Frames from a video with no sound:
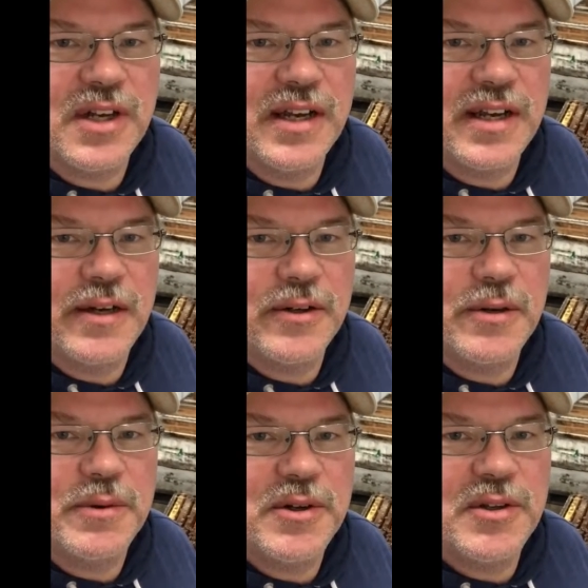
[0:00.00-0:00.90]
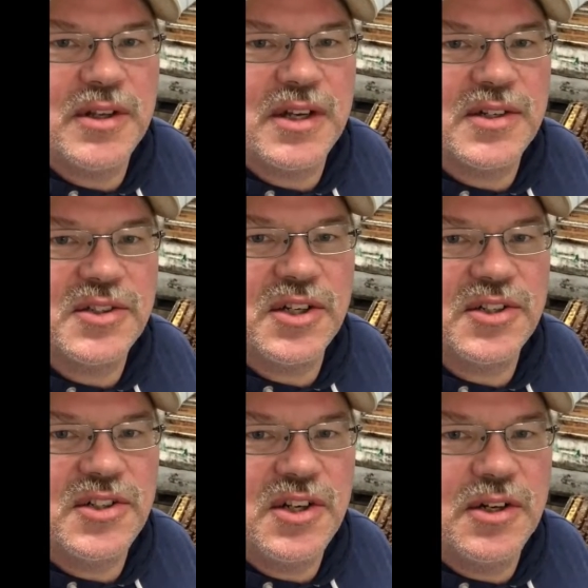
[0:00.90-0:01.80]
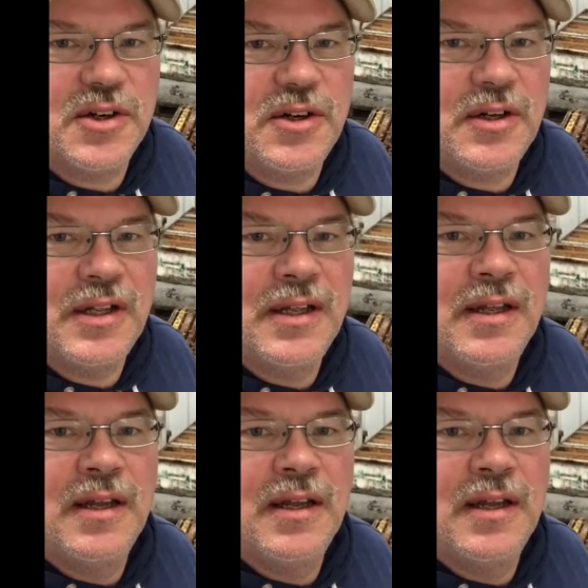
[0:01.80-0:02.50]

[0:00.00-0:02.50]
I counted about uh, 60 in all